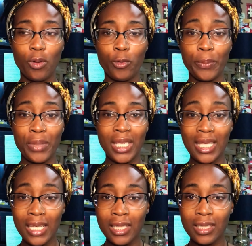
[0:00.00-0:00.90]

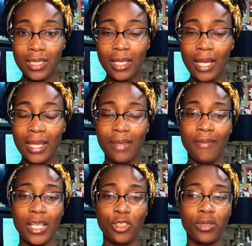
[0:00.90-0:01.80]
repeat, and
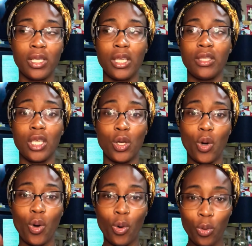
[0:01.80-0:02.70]
eventually the
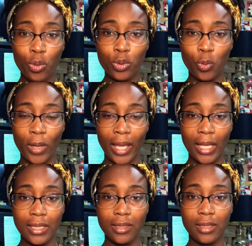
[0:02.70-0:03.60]
old
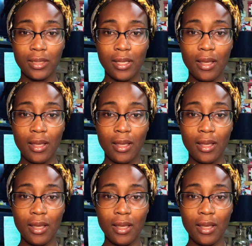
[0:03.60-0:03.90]
ways